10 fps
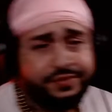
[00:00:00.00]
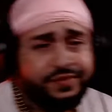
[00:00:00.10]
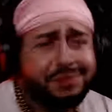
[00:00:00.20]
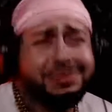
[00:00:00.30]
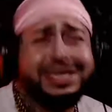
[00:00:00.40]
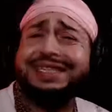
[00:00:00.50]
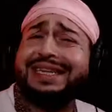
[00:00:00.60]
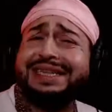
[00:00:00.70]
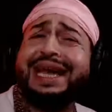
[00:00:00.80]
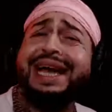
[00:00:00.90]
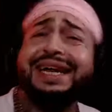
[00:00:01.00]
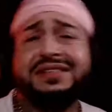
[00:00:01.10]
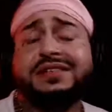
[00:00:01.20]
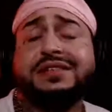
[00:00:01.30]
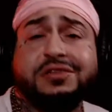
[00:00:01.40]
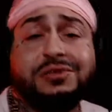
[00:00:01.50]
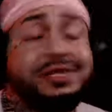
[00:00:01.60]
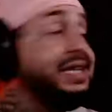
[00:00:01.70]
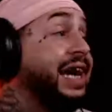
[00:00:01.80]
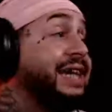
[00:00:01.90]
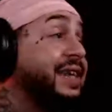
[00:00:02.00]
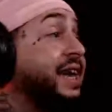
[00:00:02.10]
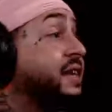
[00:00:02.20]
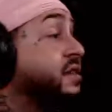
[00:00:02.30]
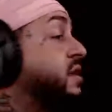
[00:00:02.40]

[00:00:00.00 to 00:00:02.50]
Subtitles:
But that's not the case. It's really not the case.